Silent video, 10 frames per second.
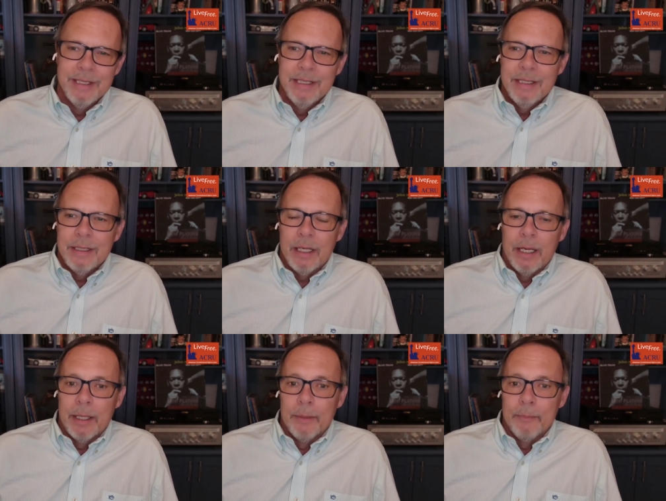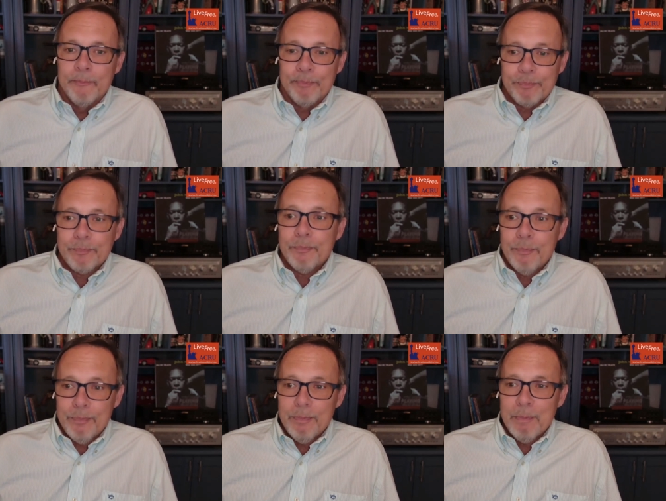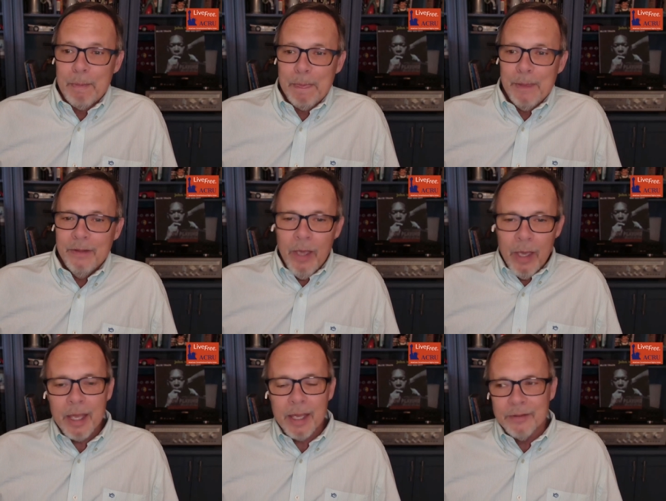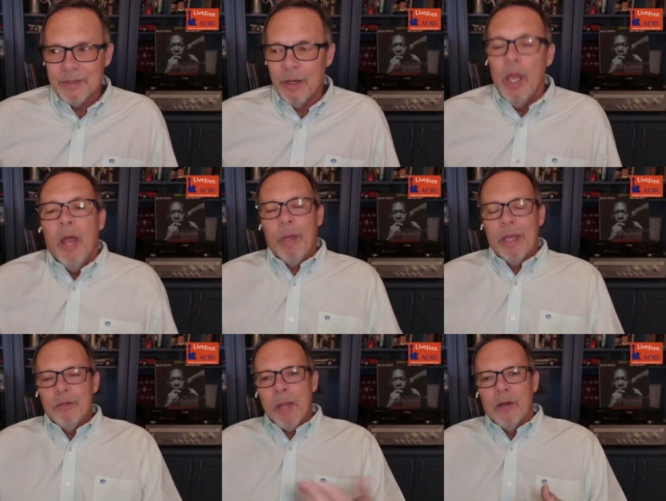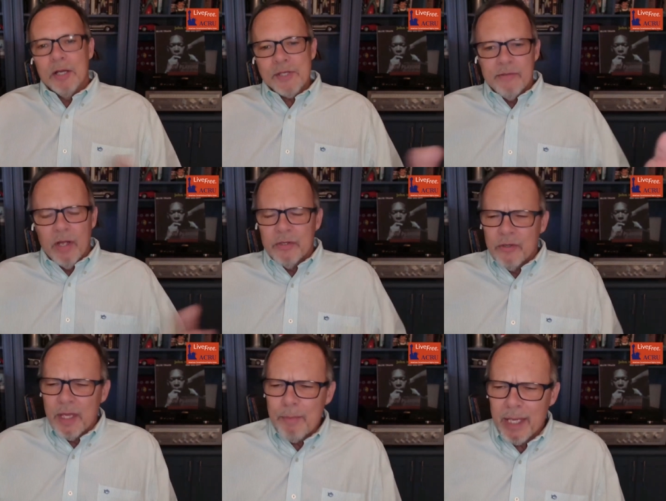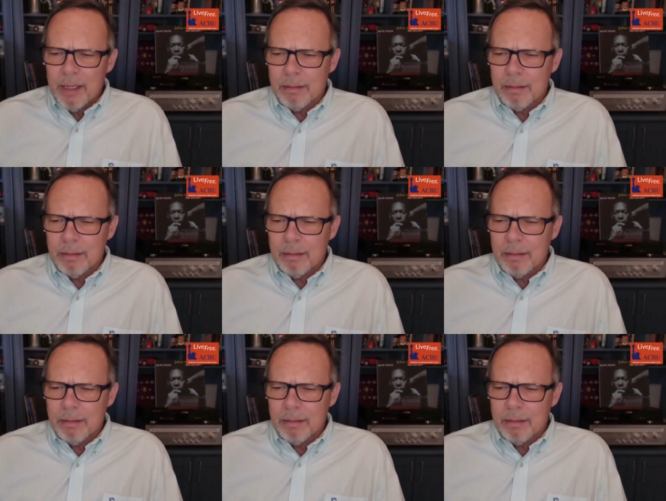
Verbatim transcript: Yardy, um, Vardy, um, Varna. Yeah. Mm-hmm. Yeah. Yeah. Wait, you know, Husqvarna, don't they make